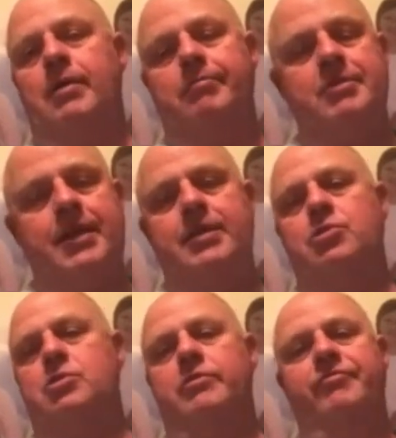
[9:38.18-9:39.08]

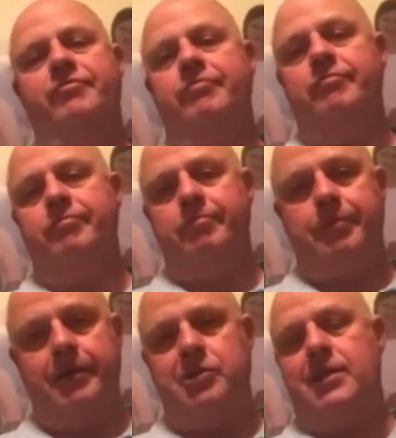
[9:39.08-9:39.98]
tens of
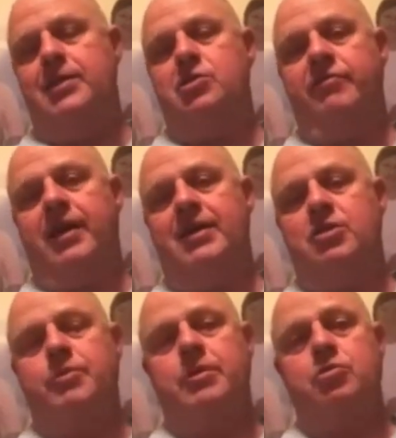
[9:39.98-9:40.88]

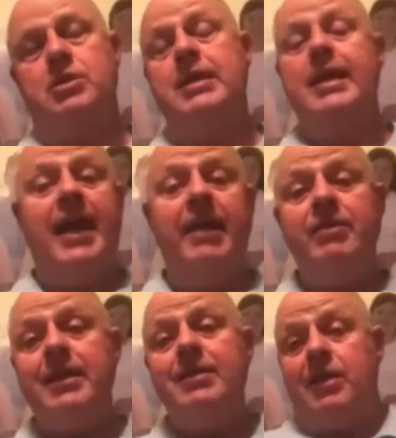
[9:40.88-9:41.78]
hospitals. Even
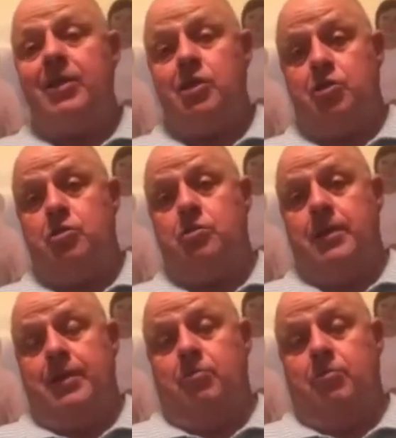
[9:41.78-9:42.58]
then, they couldn't right.